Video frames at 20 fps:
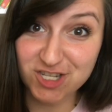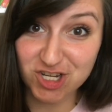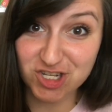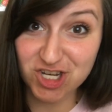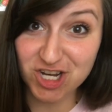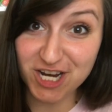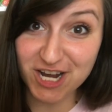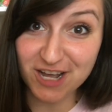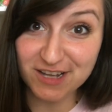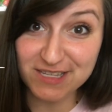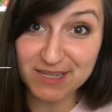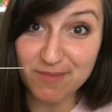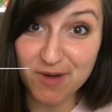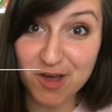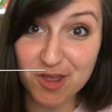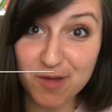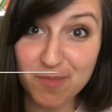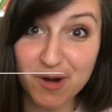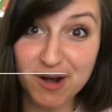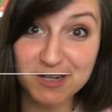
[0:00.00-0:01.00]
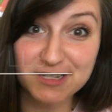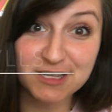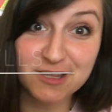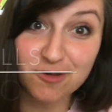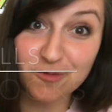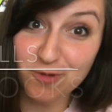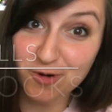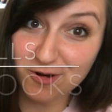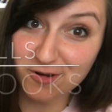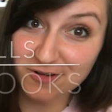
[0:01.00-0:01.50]
To check out some other parts of
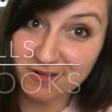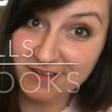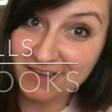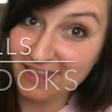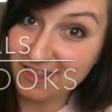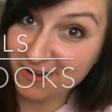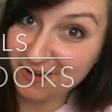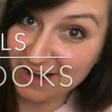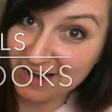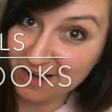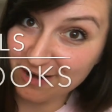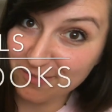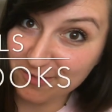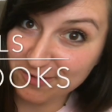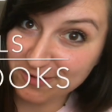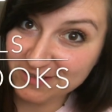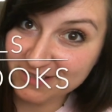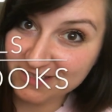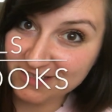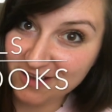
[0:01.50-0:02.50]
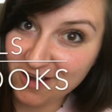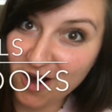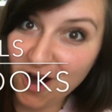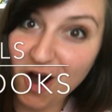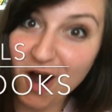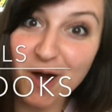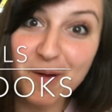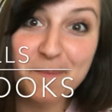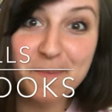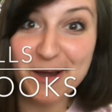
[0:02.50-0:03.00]
the world and their animals,
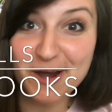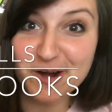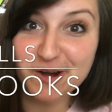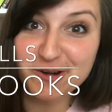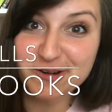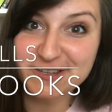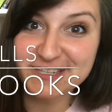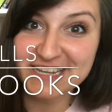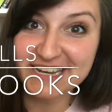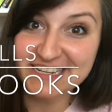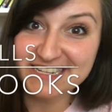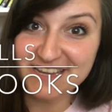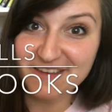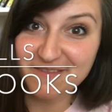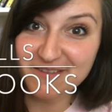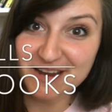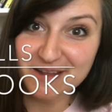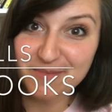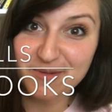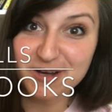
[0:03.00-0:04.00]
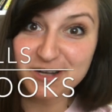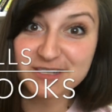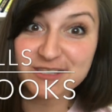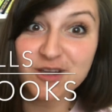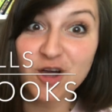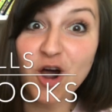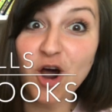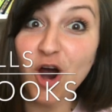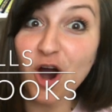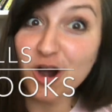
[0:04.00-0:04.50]
our Bear Grylls activity books
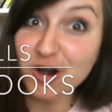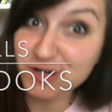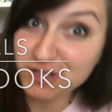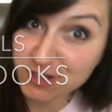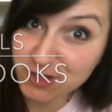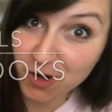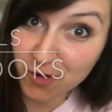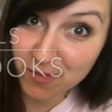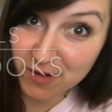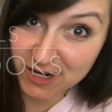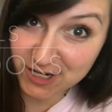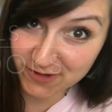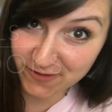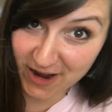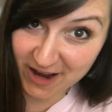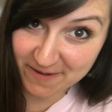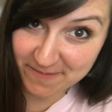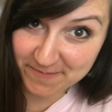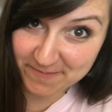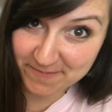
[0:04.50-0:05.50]
are so much fun.